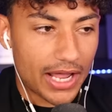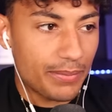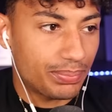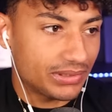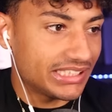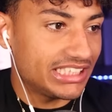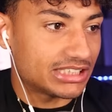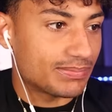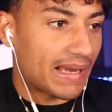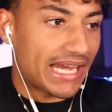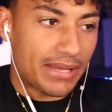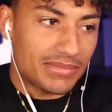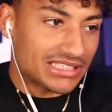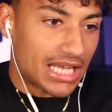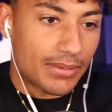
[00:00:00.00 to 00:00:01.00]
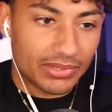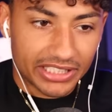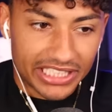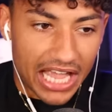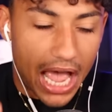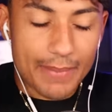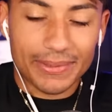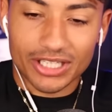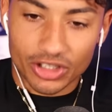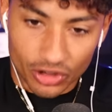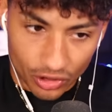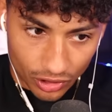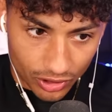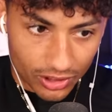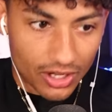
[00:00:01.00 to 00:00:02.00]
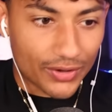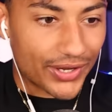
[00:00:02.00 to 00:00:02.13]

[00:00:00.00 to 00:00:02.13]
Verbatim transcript: right, please. My name is Emily. I'm a girl,